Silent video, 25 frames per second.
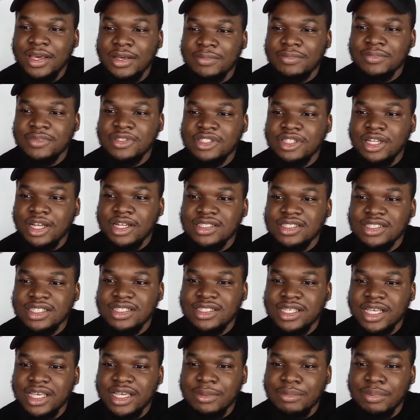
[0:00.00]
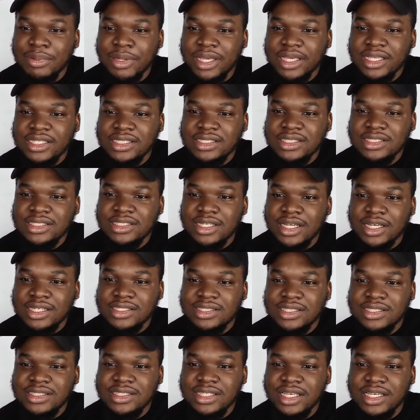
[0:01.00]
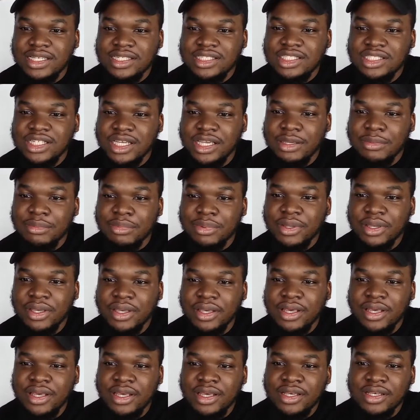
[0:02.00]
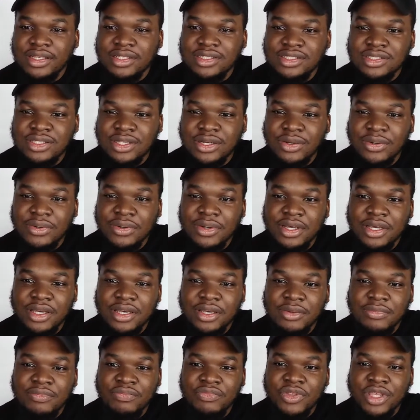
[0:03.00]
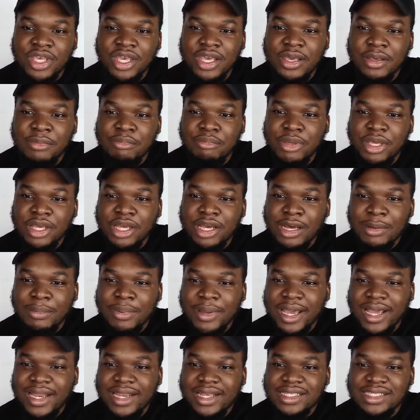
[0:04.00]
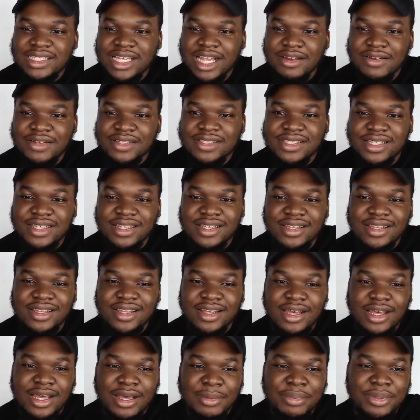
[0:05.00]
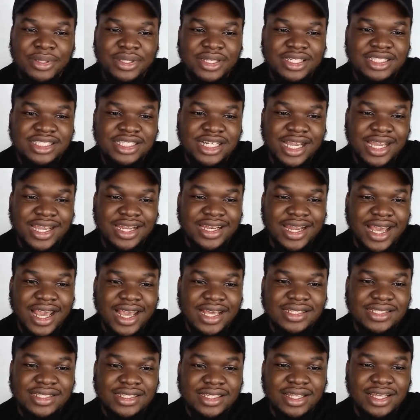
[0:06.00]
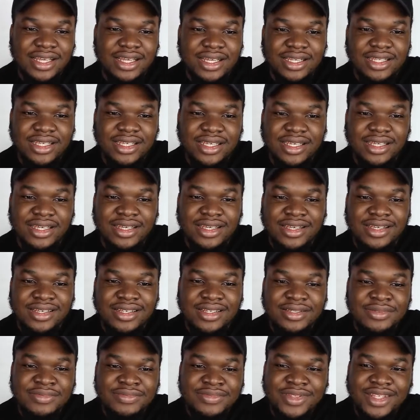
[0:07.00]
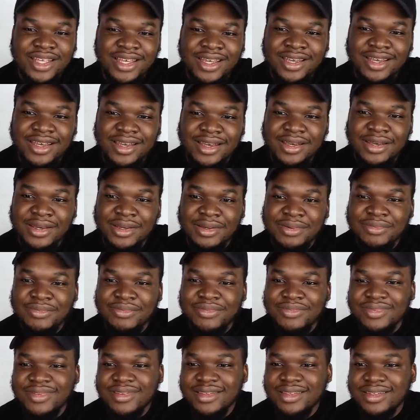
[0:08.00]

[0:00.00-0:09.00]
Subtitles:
starts to take place, starts to take shape. So big up Alex Harrison up in the chat, nice and early. Let's